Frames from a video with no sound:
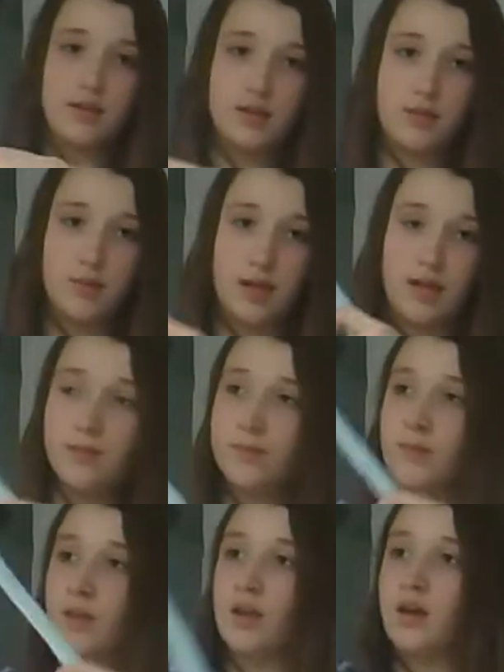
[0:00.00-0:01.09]
is their mane,
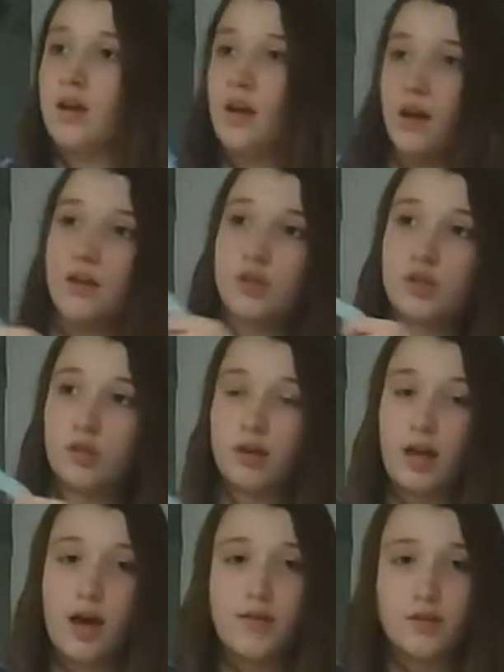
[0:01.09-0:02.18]
and you're just going to want to
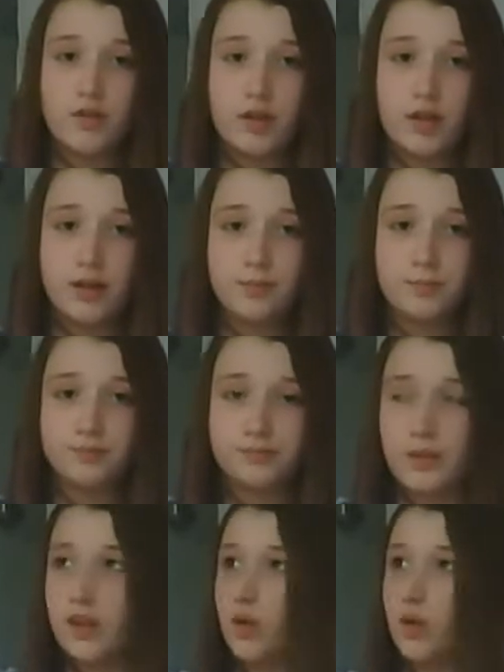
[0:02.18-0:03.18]
have it over here, and